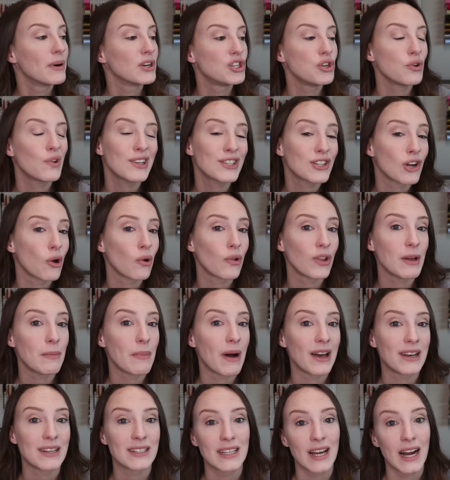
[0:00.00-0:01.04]
But you can totally
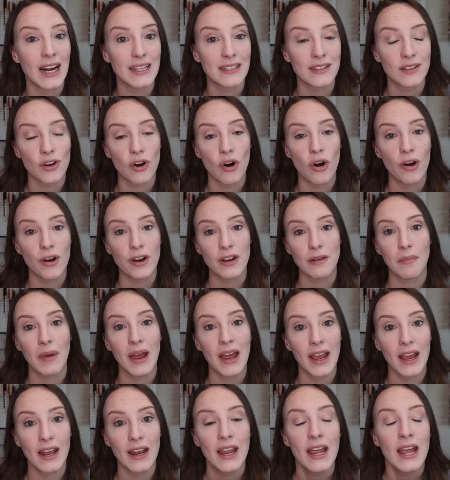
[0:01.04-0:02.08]
buy designs that are already
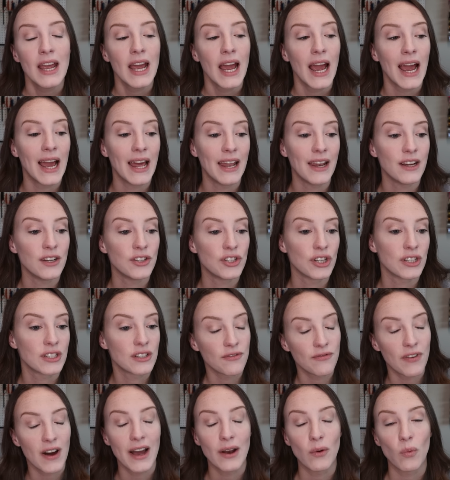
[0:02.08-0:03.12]
made and
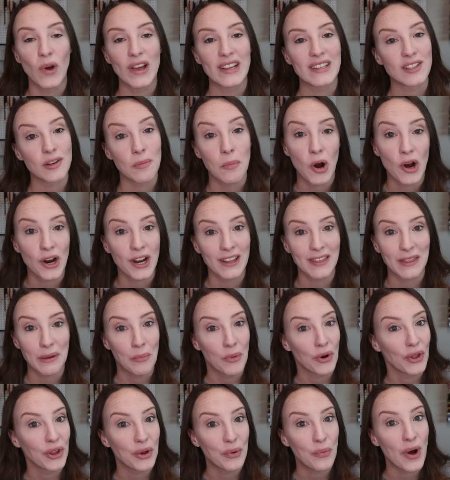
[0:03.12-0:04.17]
just find ways to market
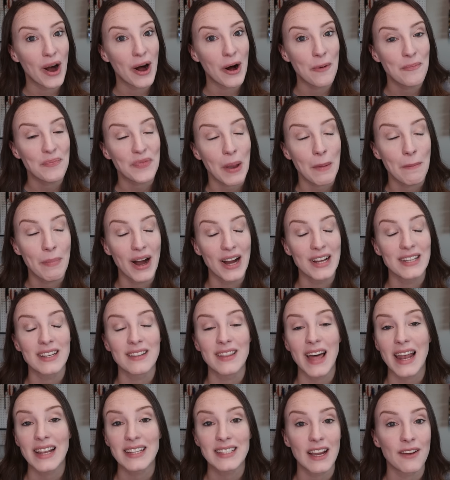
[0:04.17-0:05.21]
them really well. But
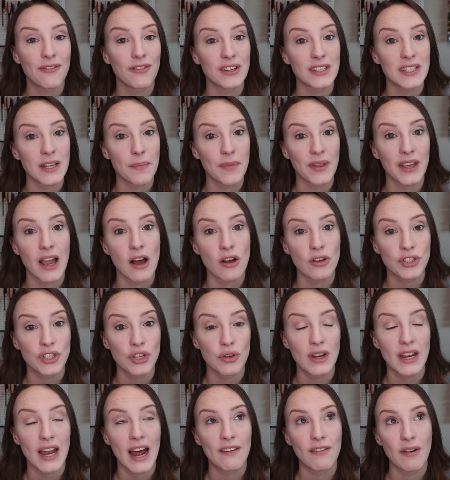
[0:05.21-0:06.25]
that is definitely something else.
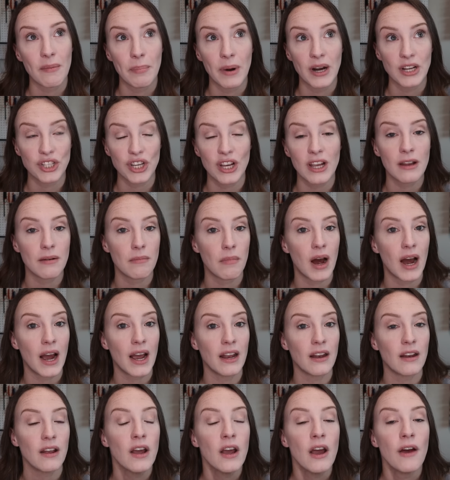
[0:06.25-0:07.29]
You need to have a budget in
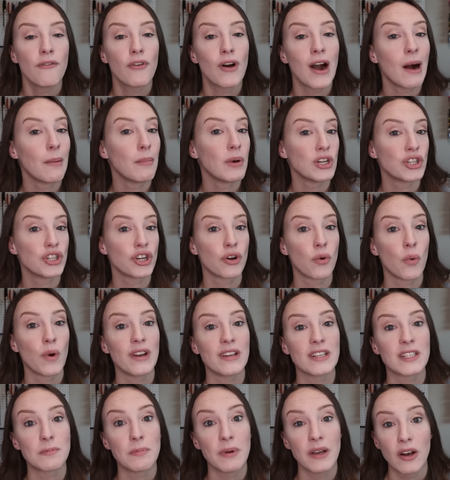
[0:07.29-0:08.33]
mind for how much you're
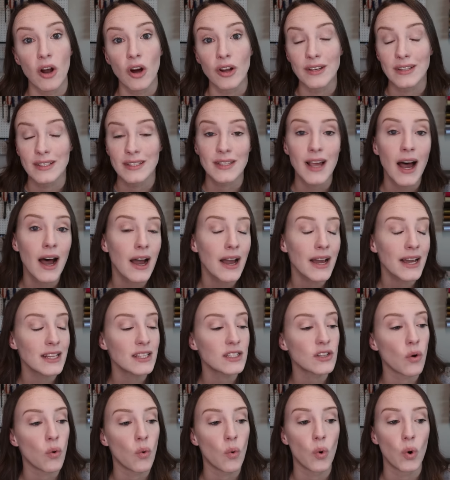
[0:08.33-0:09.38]
going to spend on
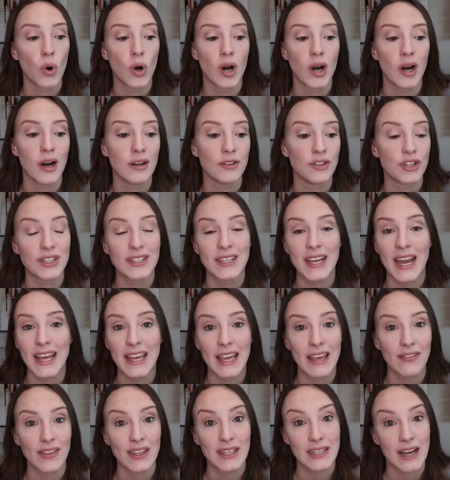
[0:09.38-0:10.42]
designs or just
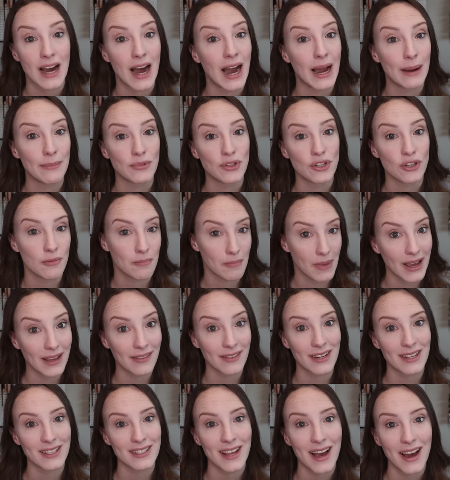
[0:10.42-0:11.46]
taking the time to make
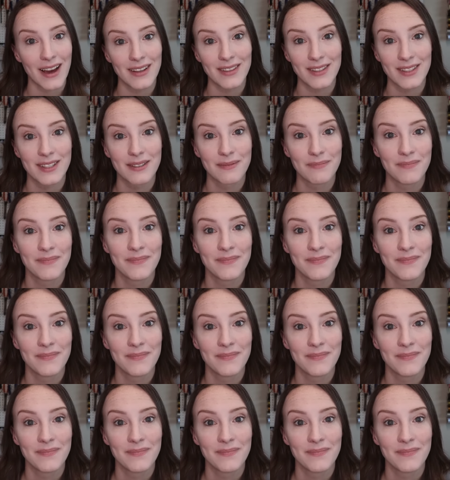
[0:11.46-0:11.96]
the designs.